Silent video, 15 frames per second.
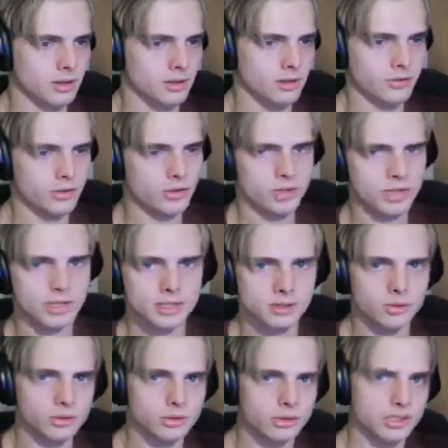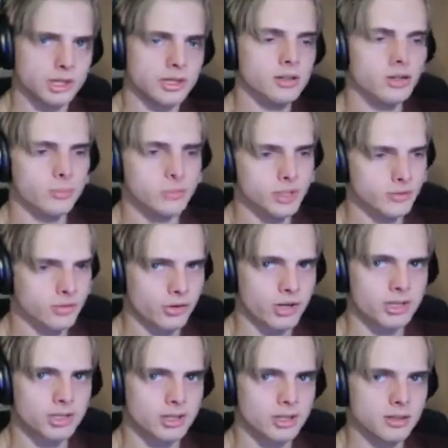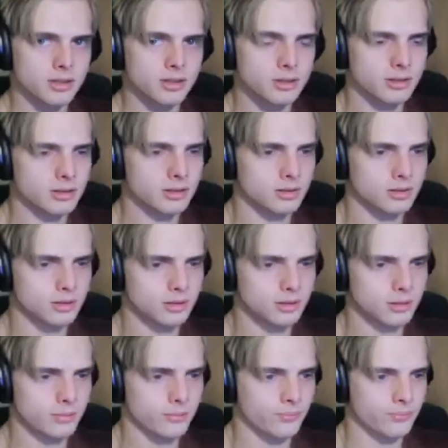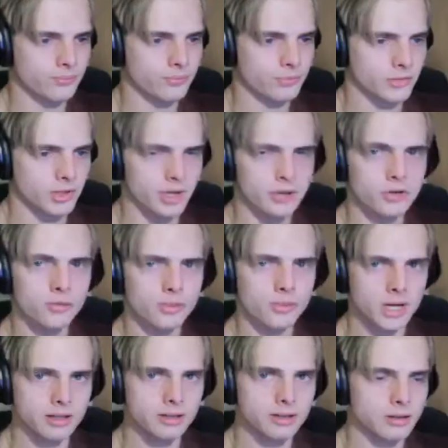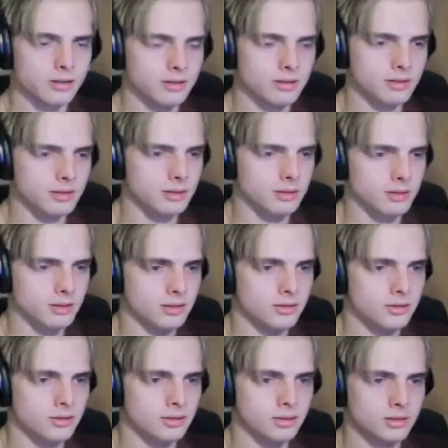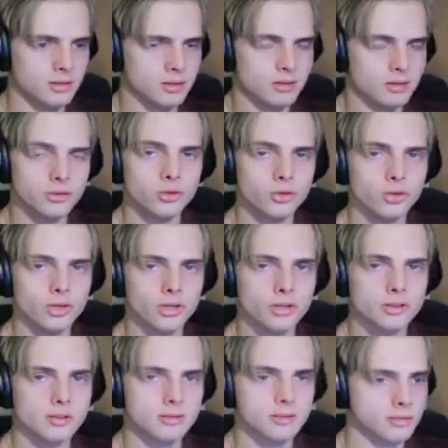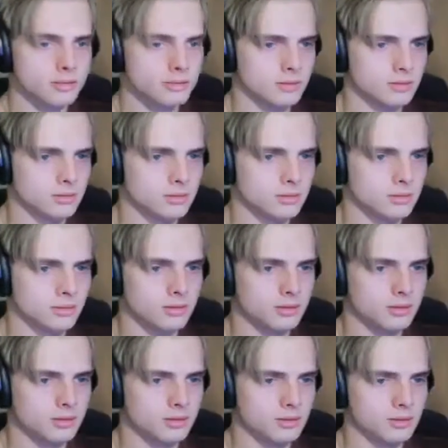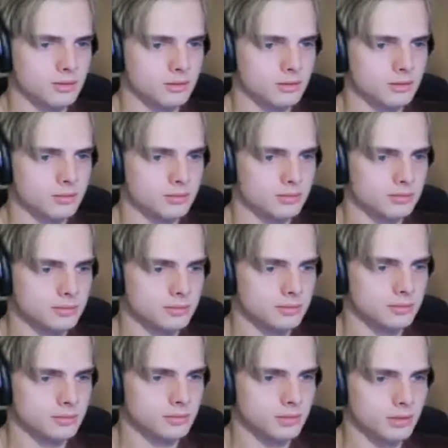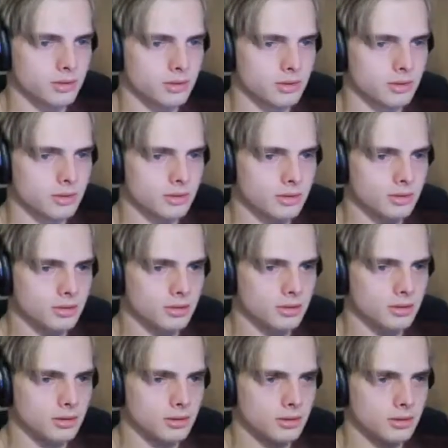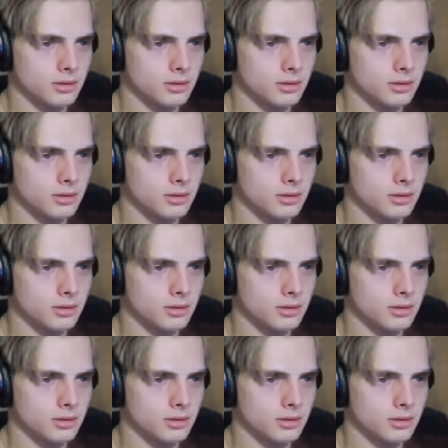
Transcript: And if anyone hasn't told you yet, I hope you have a great day. Yeah? And you matter. There you go. Don't do drugs. Hey, this is amazing.